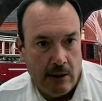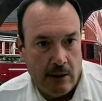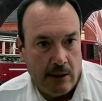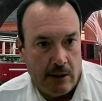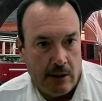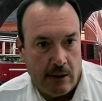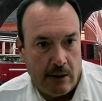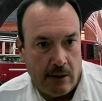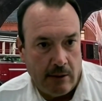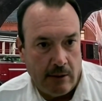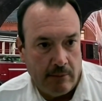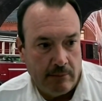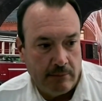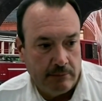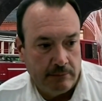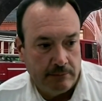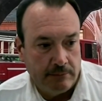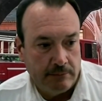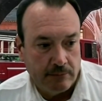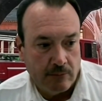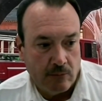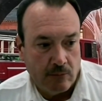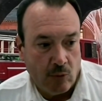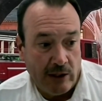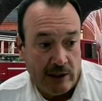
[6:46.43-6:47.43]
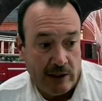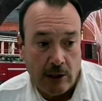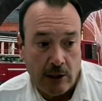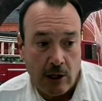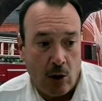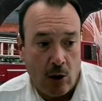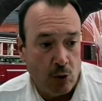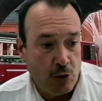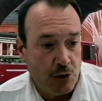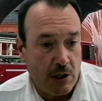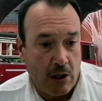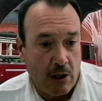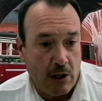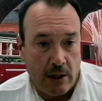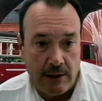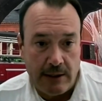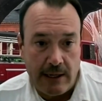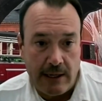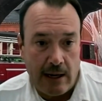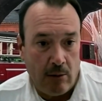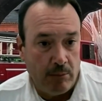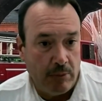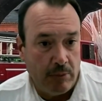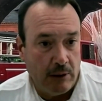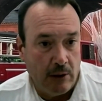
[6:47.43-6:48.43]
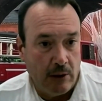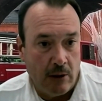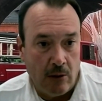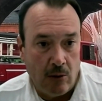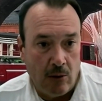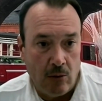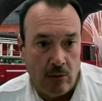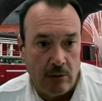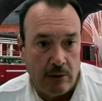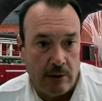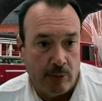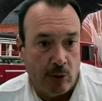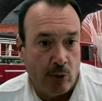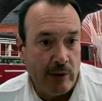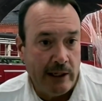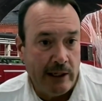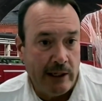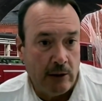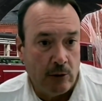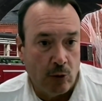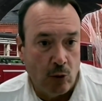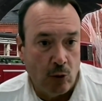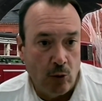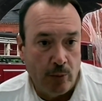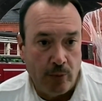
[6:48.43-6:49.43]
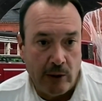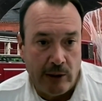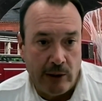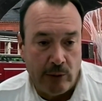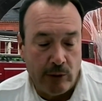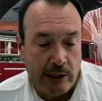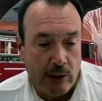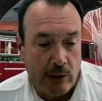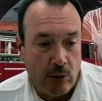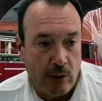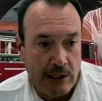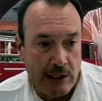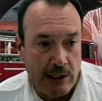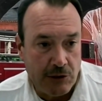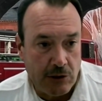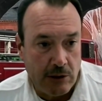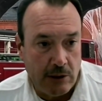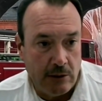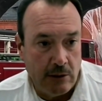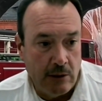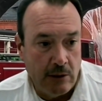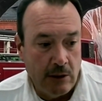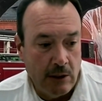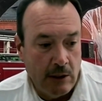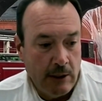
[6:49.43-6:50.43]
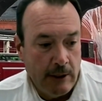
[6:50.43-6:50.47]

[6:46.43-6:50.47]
Um, we had the Coast Guard down below, the Marine Group we requested.